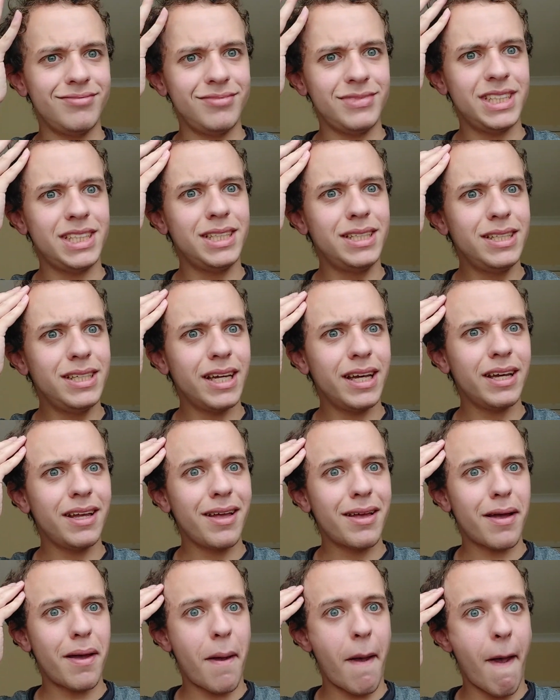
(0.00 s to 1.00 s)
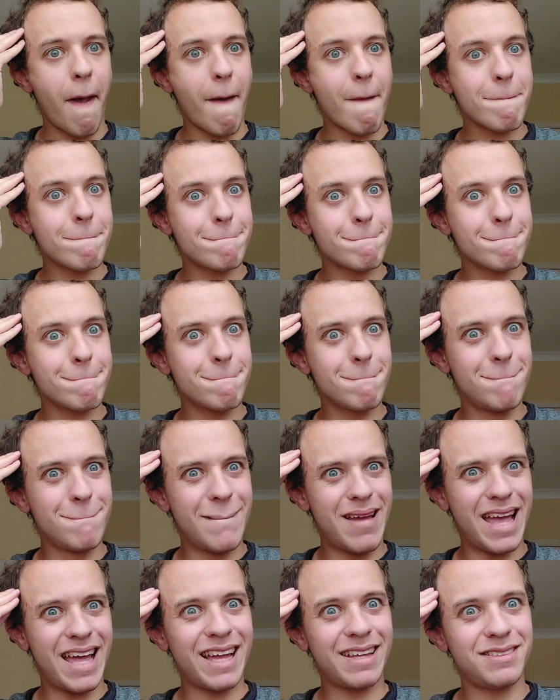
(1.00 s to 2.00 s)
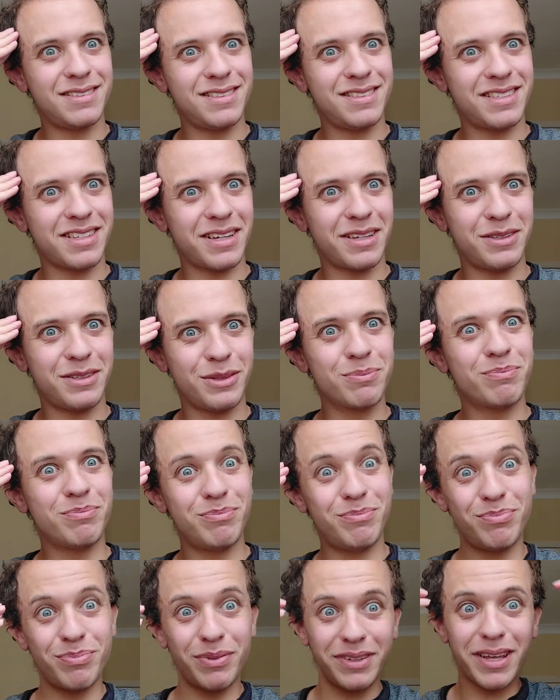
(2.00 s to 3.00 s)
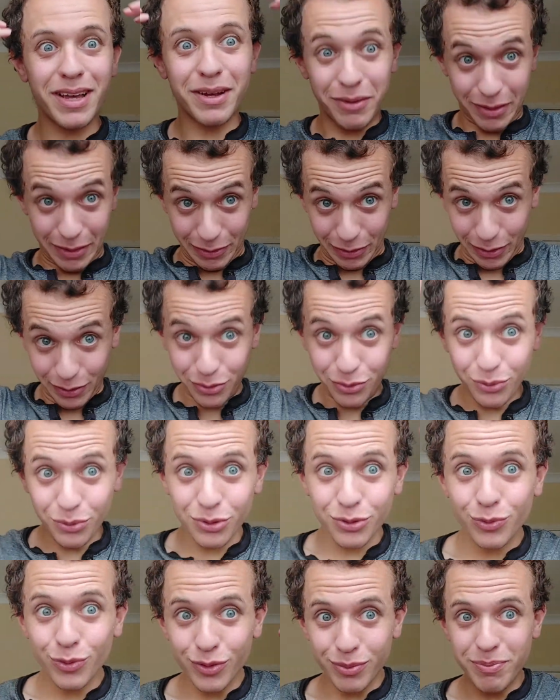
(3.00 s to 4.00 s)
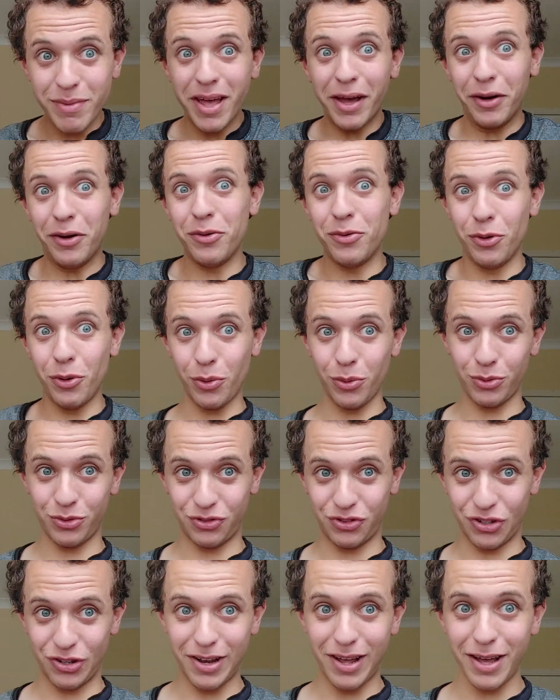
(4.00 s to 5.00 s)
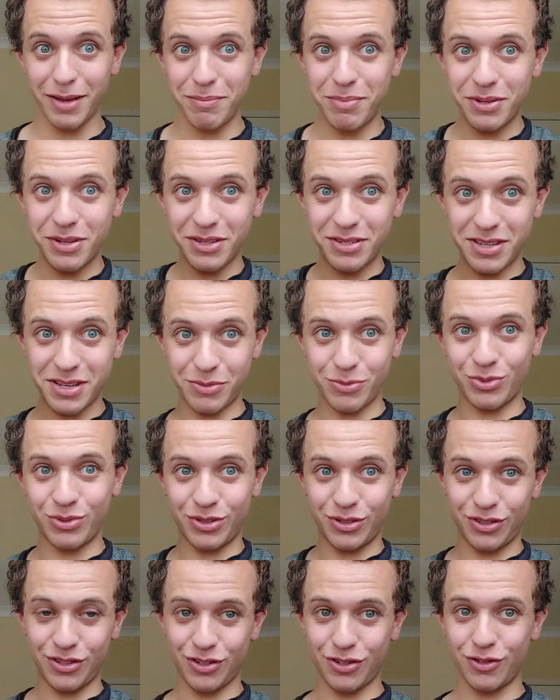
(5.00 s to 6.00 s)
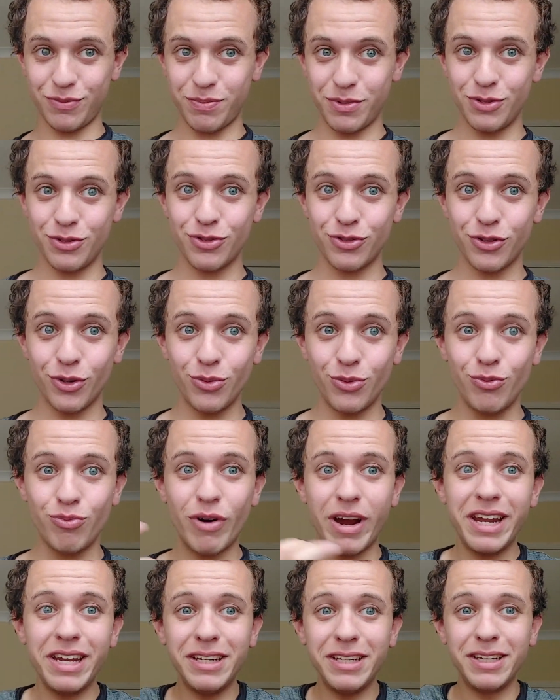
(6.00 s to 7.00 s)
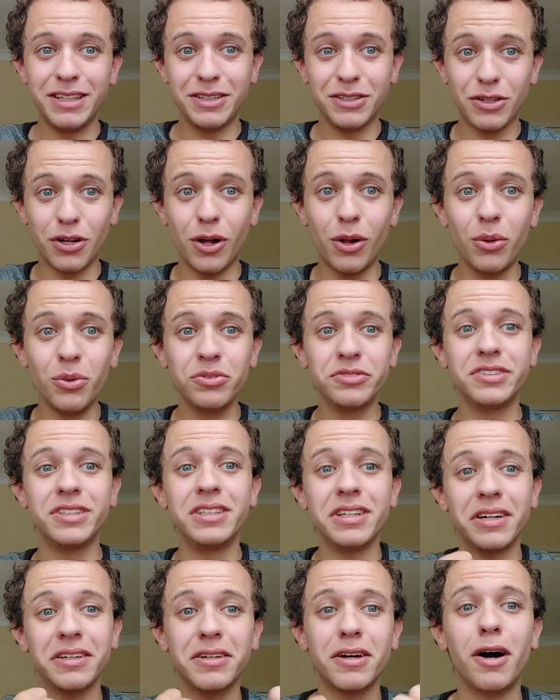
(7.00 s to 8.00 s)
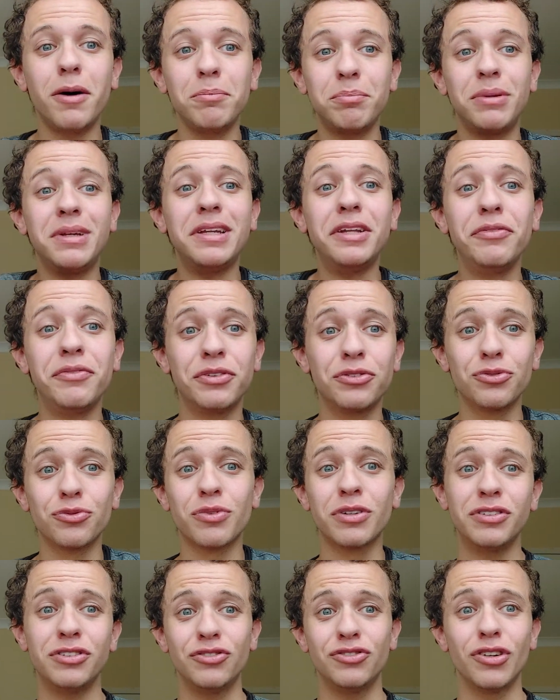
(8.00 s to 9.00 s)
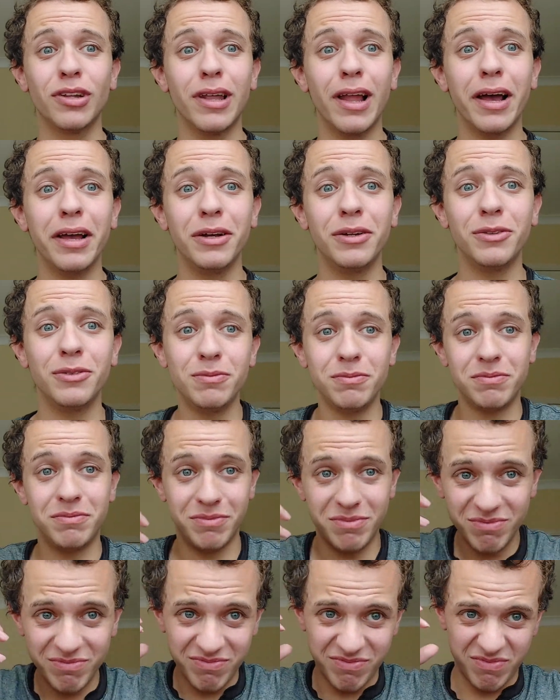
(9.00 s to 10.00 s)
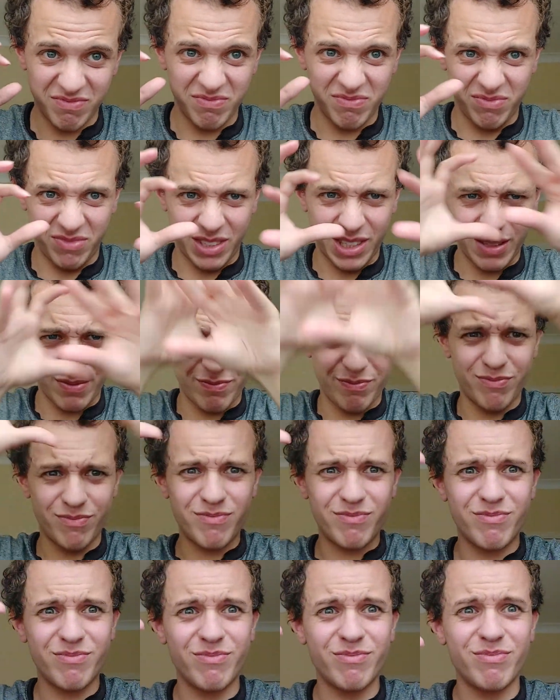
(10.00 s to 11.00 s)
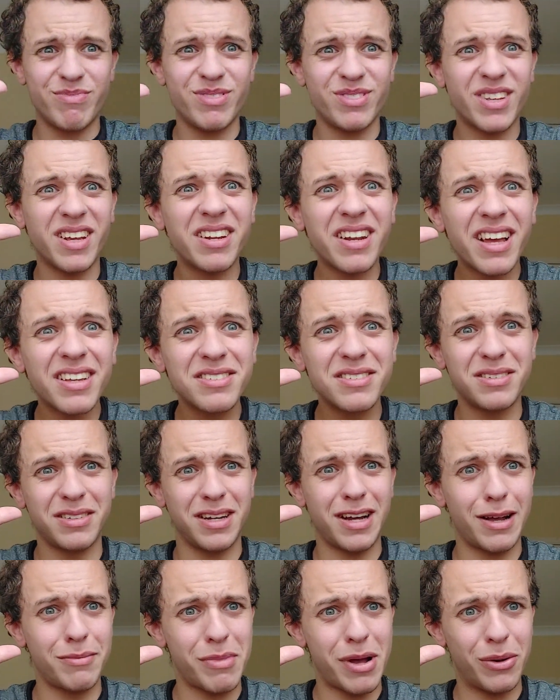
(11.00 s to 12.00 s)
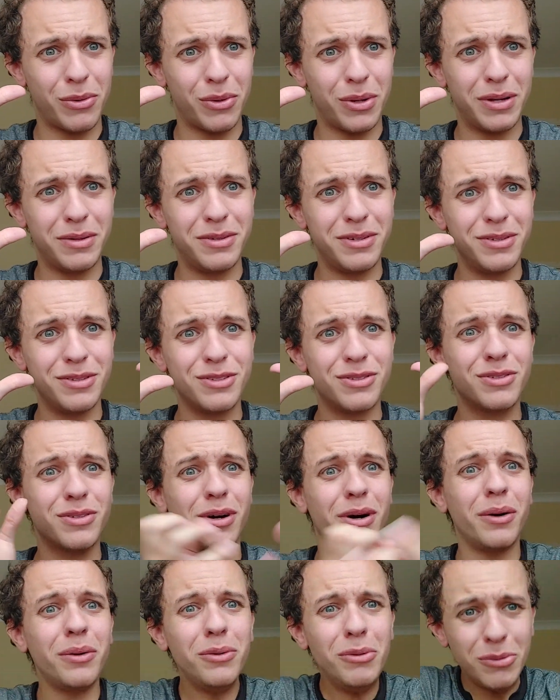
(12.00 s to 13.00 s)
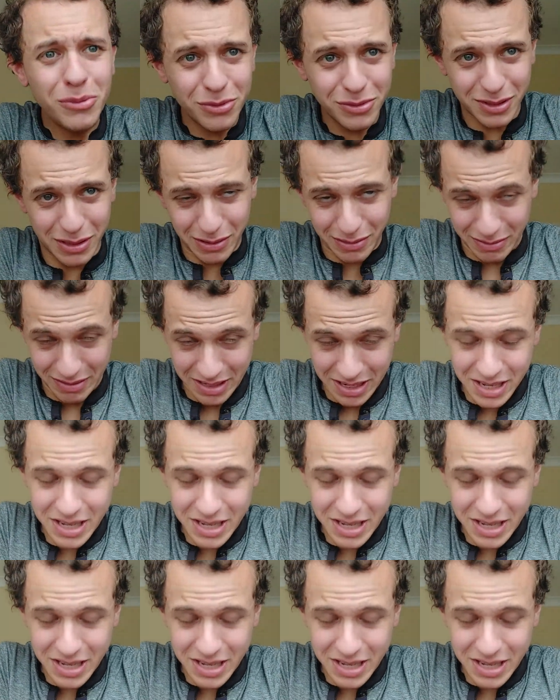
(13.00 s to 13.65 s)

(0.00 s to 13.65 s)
yeah, and I thought it was May. I didn't know it was July because it was just been so rainy and cold. And I can't believe it's already July and the sun hasn't come out and it's cold and